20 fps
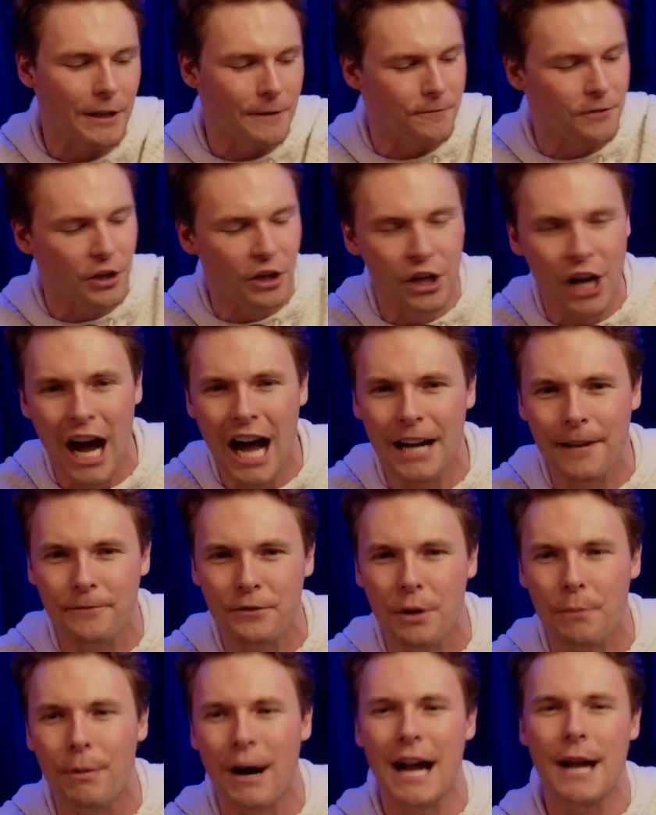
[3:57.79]
if the God of
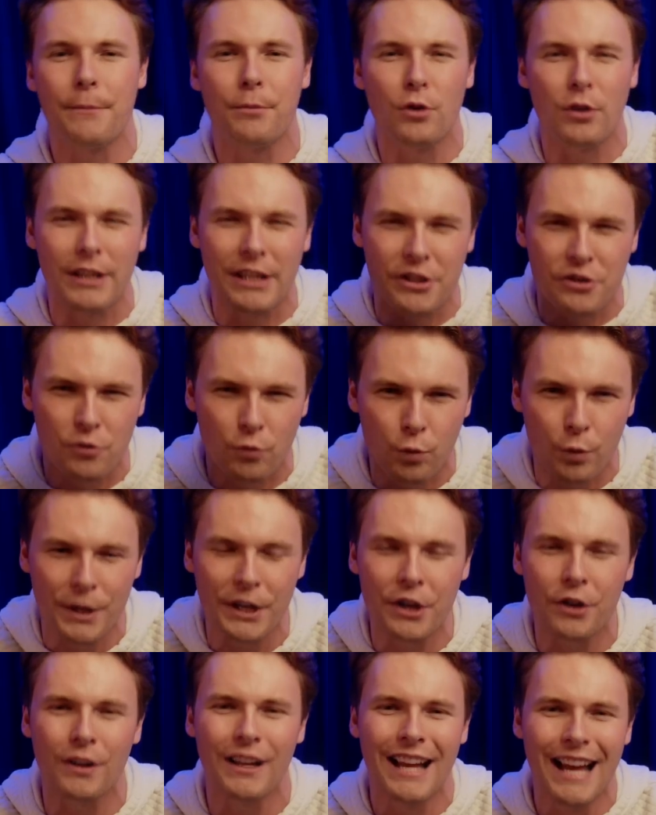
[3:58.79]
the Bible is
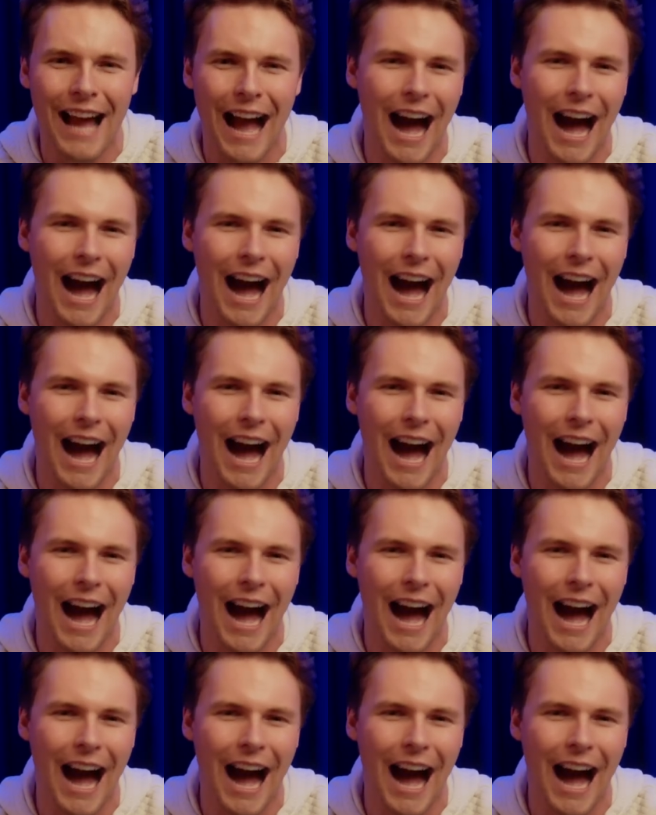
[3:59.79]
real,